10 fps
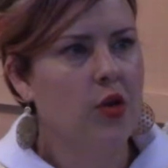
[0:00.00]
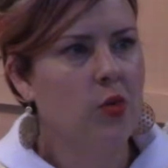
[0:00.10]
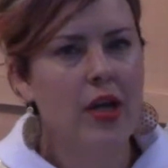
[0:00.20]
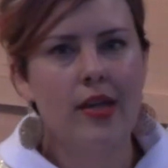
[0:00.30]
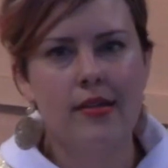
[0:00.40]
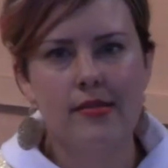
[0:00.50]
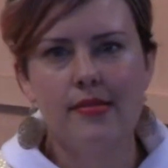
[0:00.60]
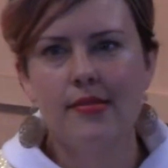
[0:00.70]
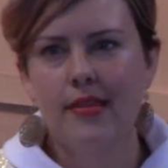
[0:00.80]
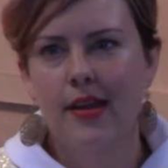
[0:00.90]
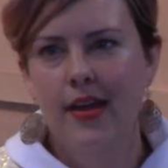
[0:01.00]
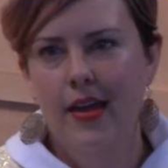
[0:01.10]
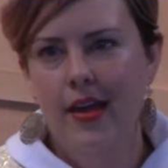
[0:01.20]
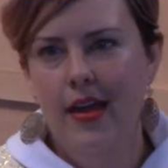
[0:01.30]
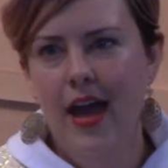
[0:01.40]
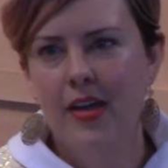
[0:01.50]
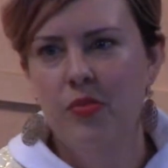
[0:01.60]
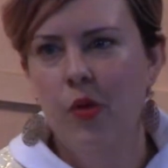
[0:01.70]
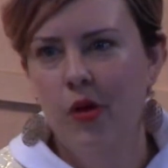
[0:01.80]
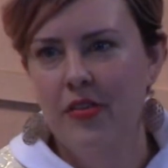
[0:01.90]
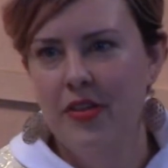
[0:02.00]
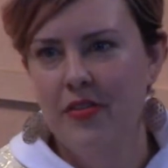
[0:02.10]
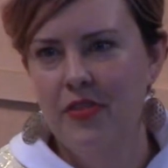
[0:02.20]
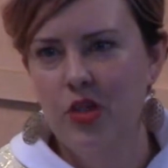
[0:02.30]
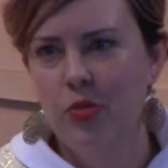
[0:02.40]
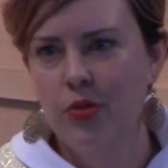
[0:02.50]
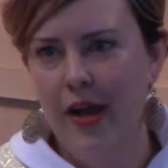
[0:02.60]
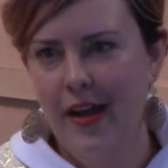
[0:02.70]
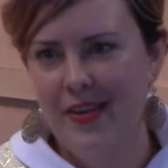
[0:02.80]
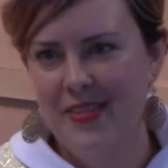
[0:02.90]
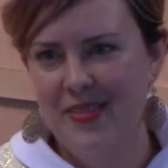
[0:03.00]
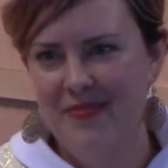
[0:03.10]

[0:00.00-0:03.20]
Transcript: wings and more than a few prayers.